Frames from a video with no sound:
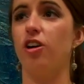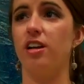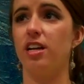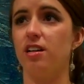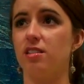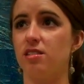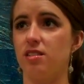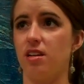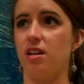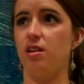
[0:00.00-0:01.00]

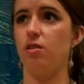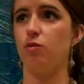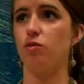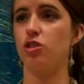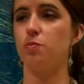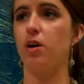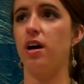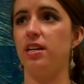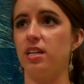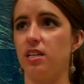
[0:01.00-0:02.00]
audience and
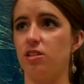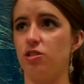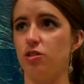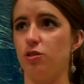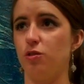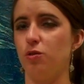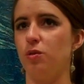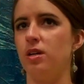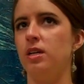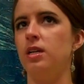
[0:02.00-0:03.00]
responding to